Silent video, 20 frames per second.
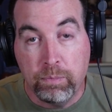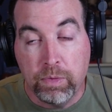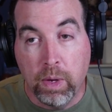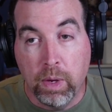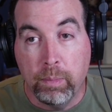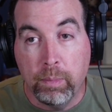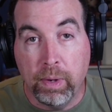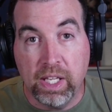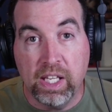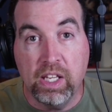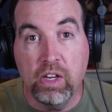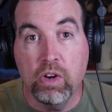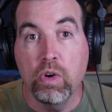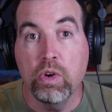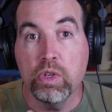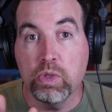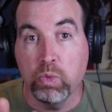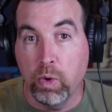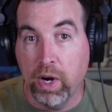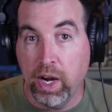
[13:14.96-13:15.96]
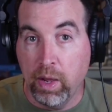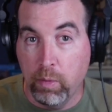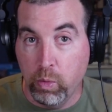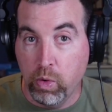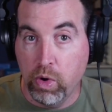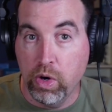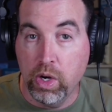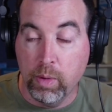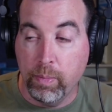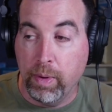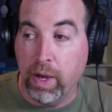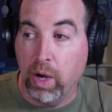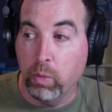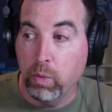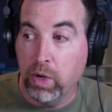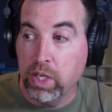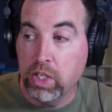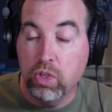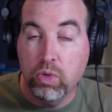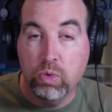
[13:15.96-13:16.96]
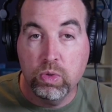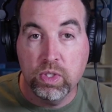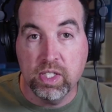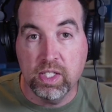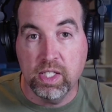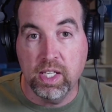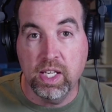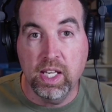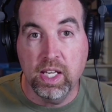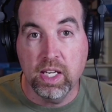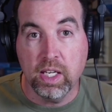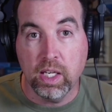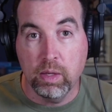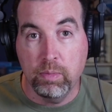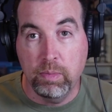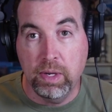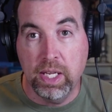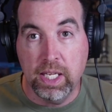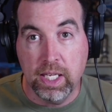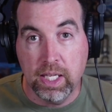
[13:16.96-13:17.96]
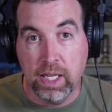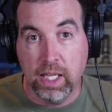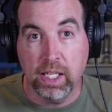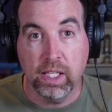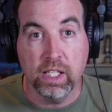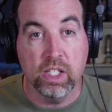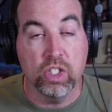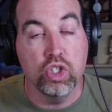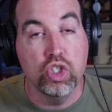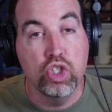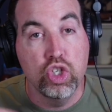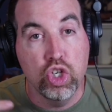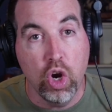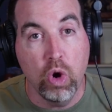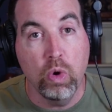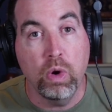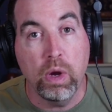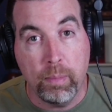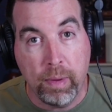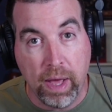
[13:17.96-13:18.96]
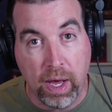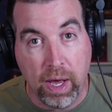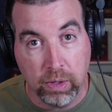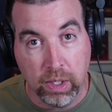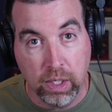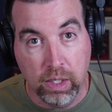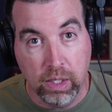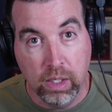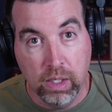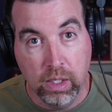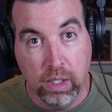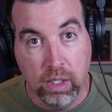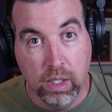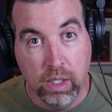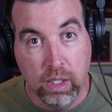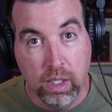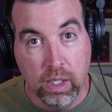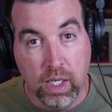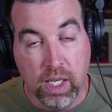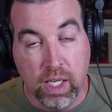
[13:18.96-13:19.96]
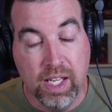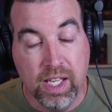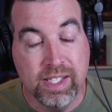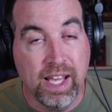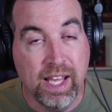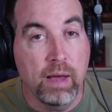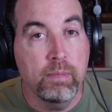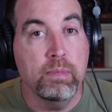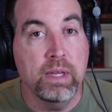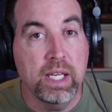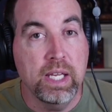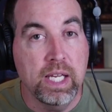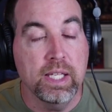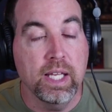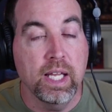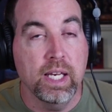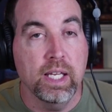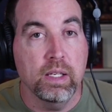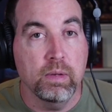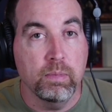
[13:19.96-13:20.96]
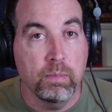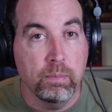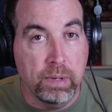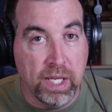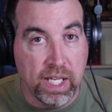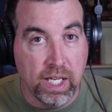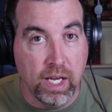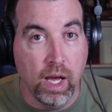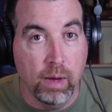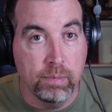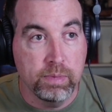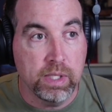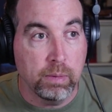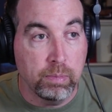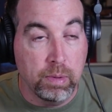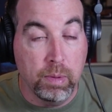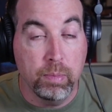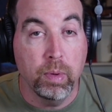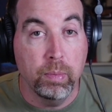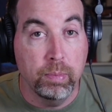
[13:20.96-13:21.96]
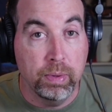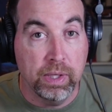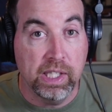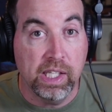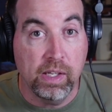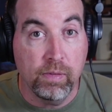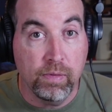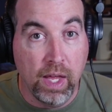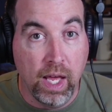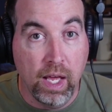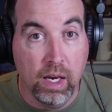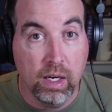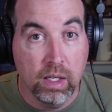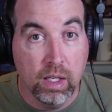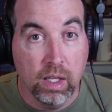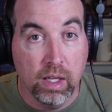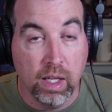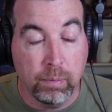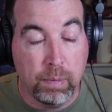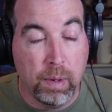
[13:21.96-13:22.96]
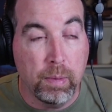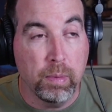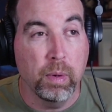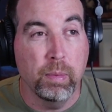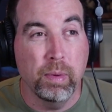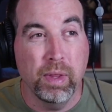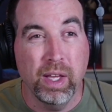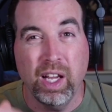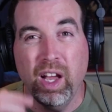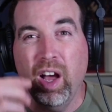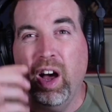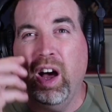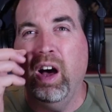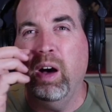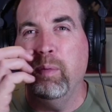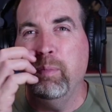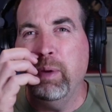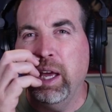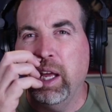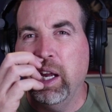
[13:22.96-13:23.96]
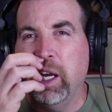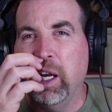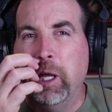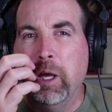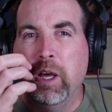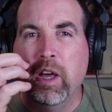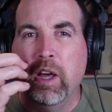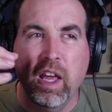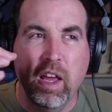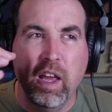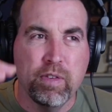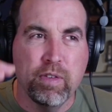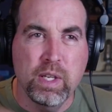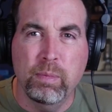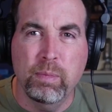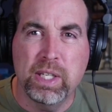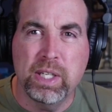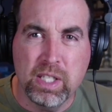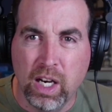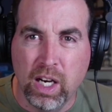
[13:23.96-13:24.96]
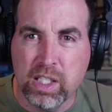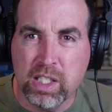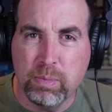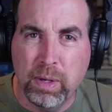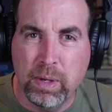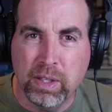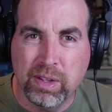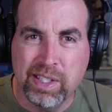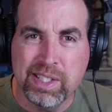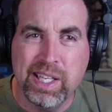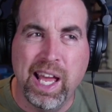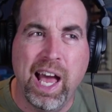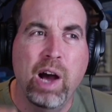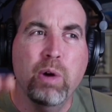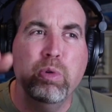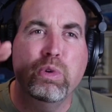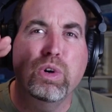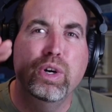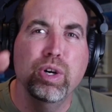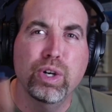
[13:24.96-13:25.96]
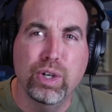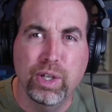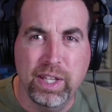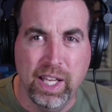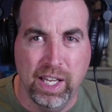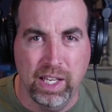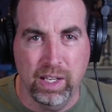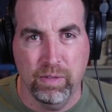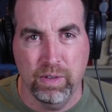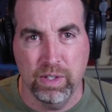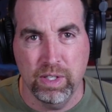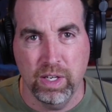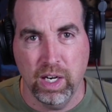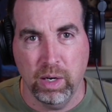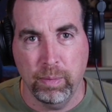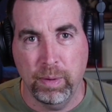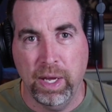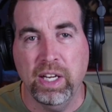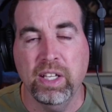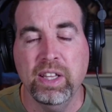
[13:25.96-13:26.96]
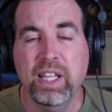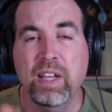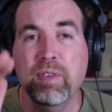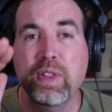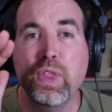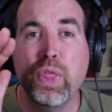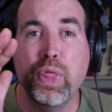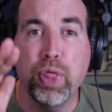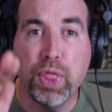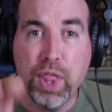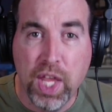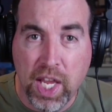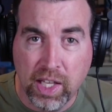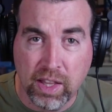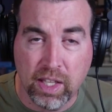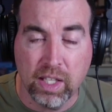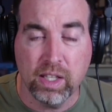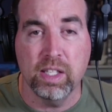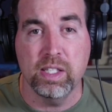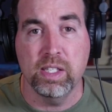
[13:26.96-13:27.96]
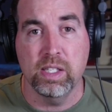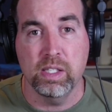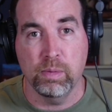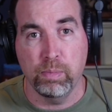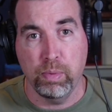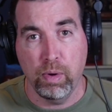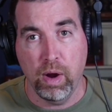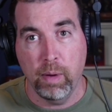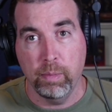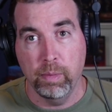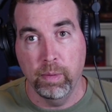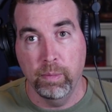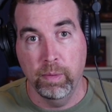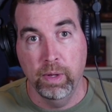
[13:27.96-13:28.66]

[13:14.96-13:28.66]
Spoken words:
But here's what I'm worried about. When you see a comedian like this joke about it, does that mean that it becomes people believe that? People are be like, oh man, if somebody talks about this, how could they even talk about it? How could they even think that this is a problem?